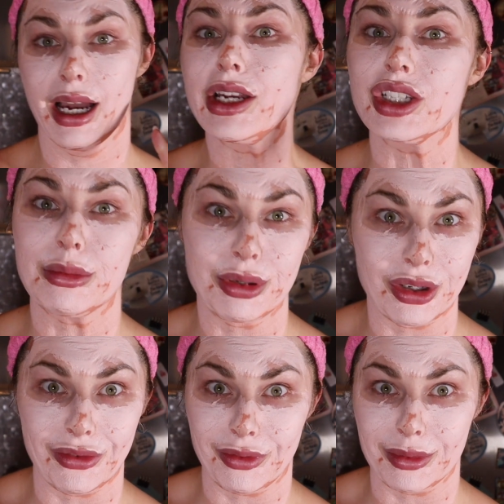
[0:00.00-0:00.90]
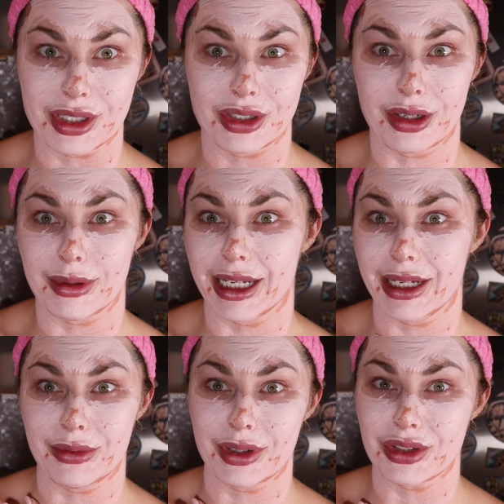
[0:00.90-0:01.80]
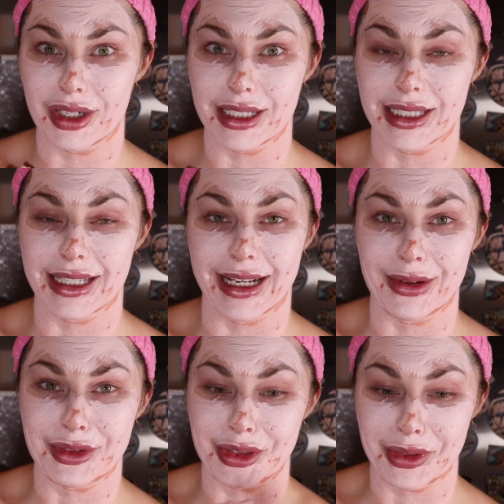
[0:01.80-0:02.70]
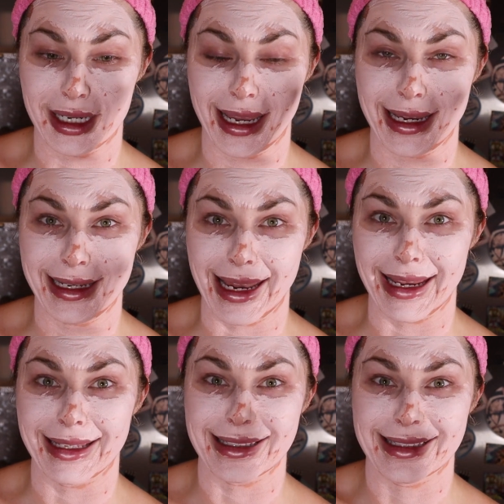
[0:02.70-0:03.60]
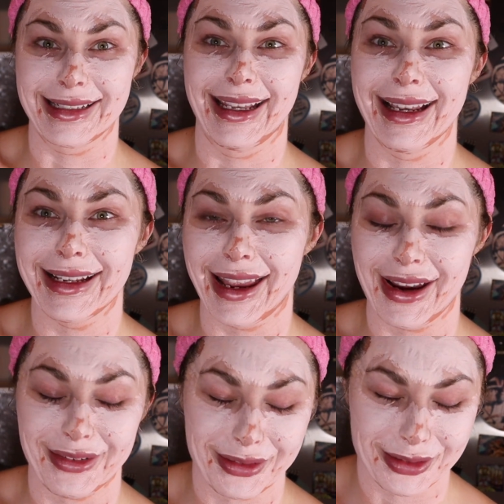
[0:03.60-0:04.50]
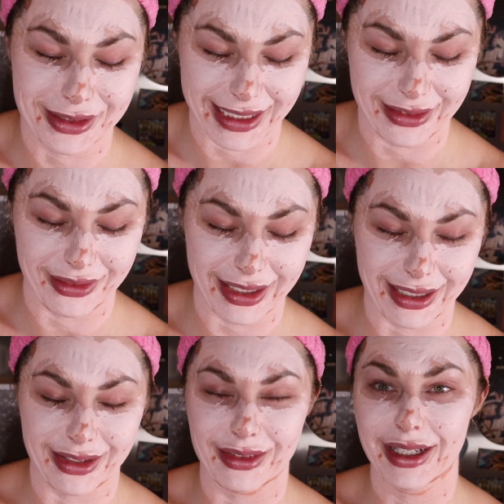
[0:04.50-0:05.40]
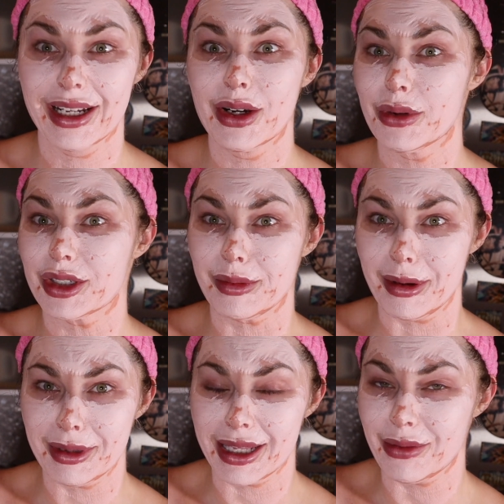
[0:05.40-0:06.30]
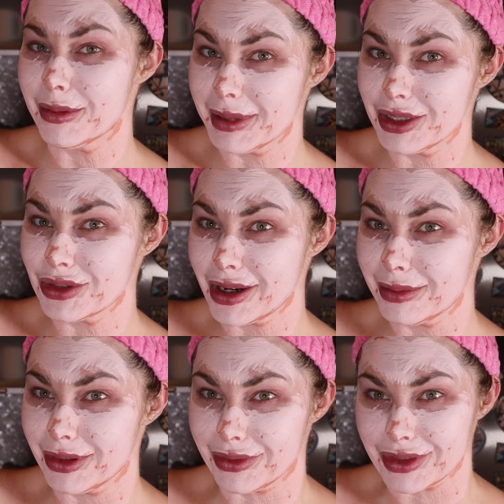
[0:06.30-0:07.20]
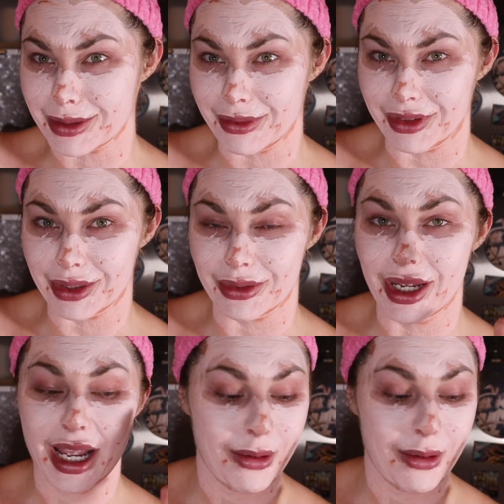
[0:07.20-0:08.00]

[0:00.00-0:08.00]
I should have put it on from the start, but I didn't want you guys to think I was doing a naked skincare routine video, which maybe that would be enjoyable for some of you.